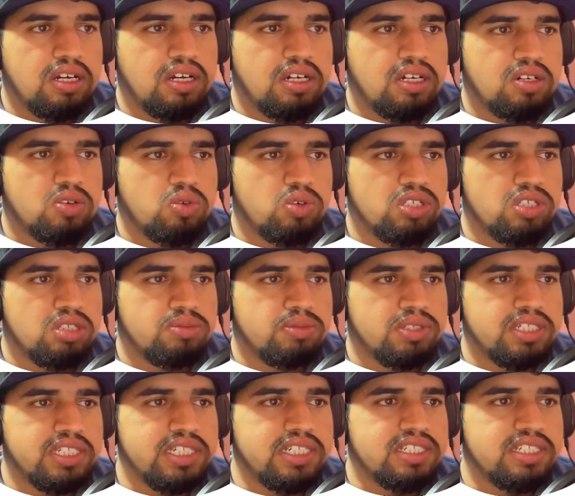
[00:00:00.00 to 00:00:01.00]
Question number
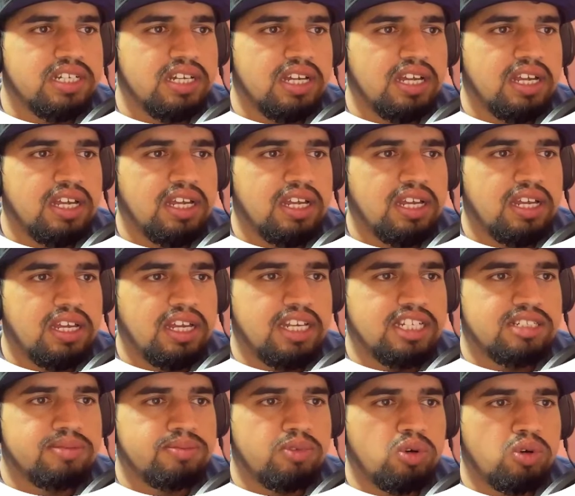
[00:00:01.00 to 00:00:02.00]
6. A
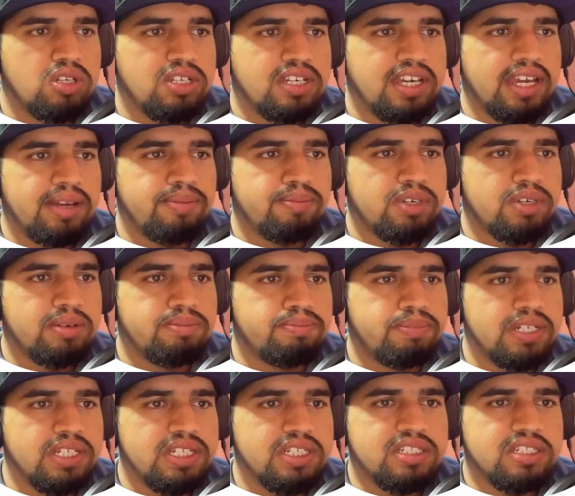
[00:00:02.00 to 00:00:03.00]
small game
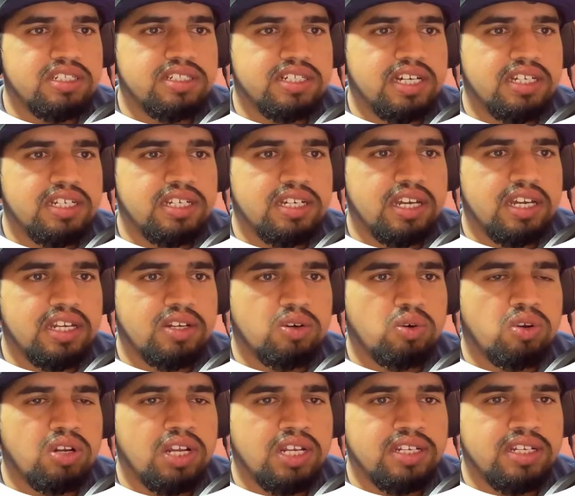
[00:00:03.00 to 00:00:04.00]
company is designing an
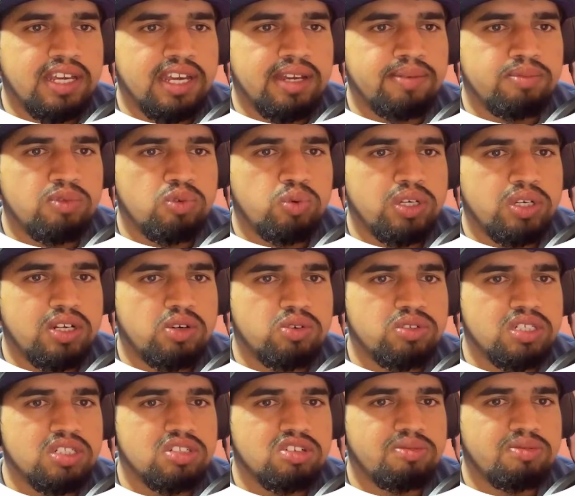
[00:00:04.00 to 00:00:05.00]
online game where
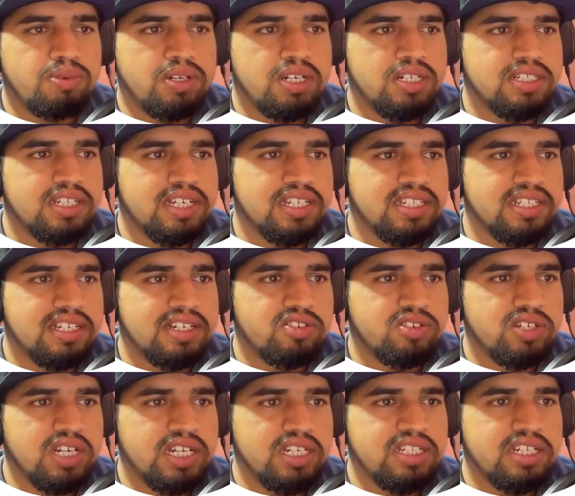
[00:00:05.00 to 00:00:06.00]
thousands of players can
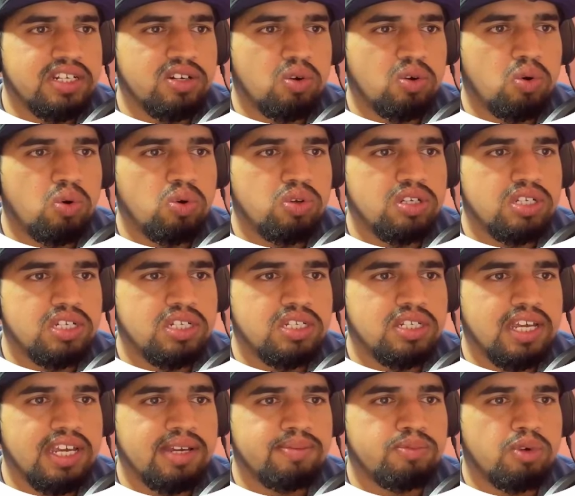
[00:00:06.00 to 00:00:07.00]
create their own
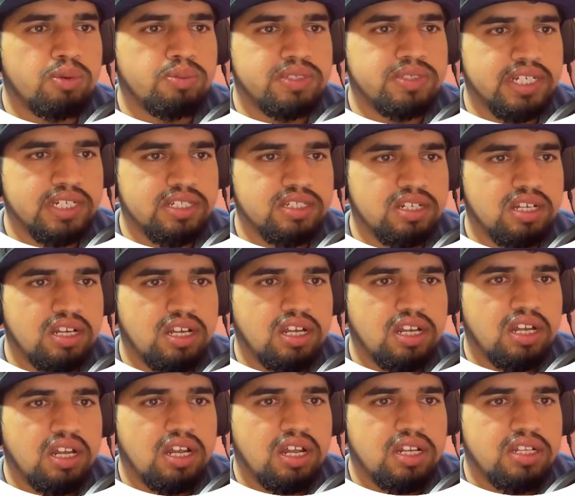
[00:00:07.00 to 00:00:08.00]
in-game objects.
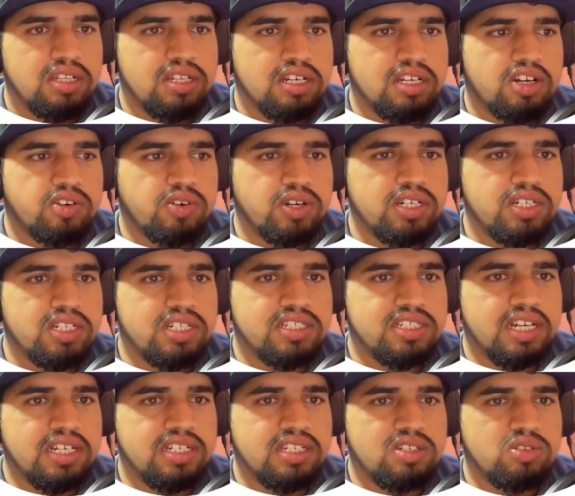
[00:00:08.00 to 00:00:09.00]
The current
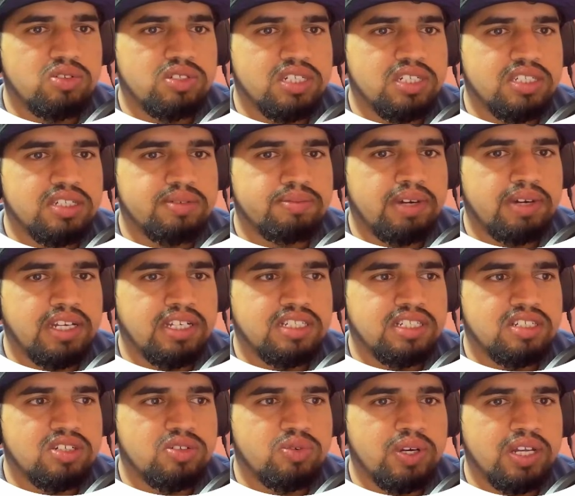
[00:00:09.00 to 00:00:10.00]
design uses
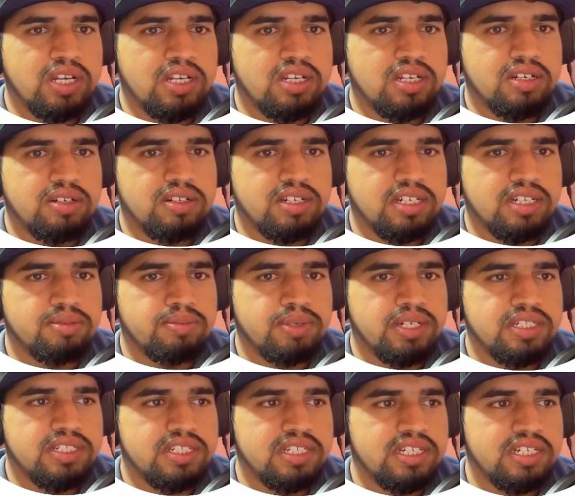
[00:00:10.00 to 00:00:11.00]
MySQL
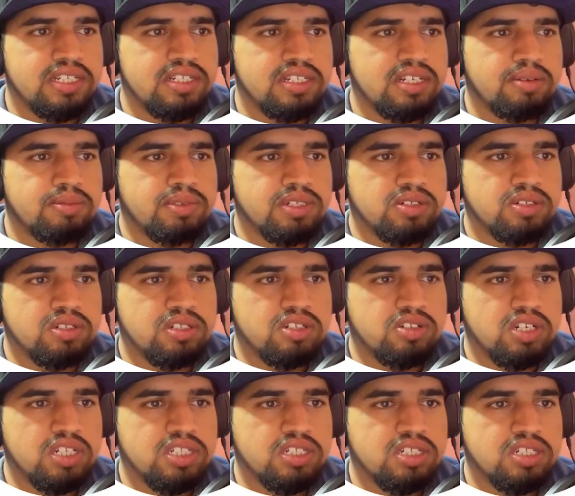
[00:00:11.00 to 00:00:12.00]
database in Amazon
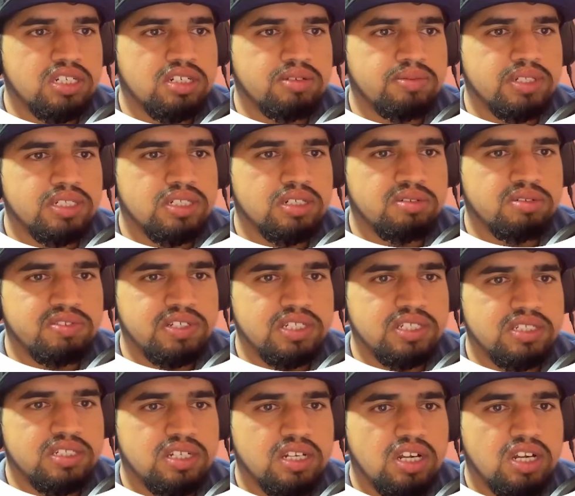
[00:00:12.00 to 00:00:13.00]
Relational Database
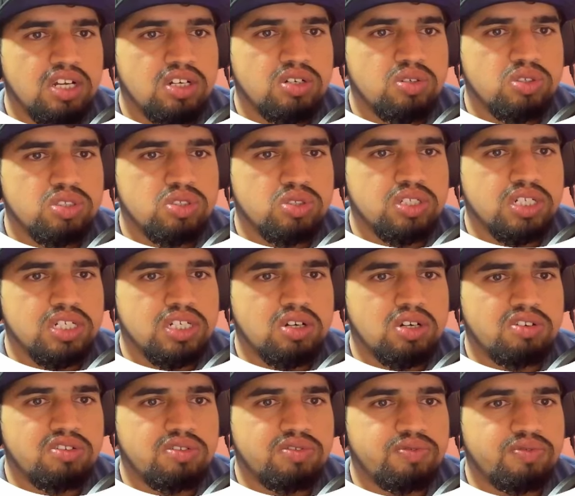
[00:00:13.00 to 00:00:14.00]
Service to store
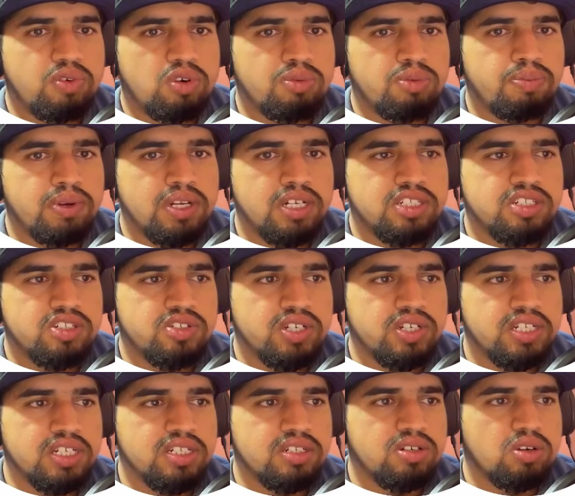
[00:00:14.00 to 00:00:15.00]
data for players'
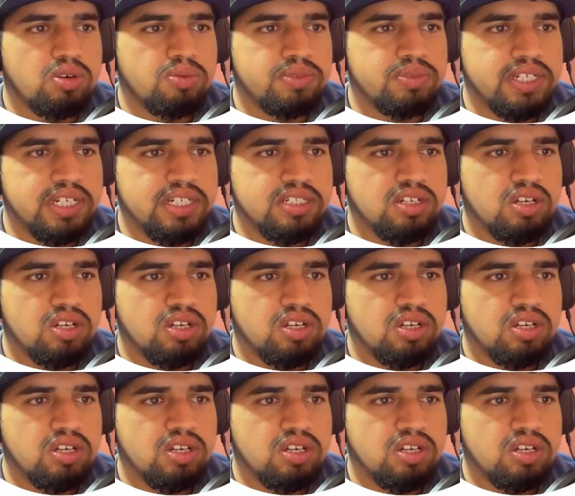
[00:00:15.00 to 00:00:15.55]
created objects.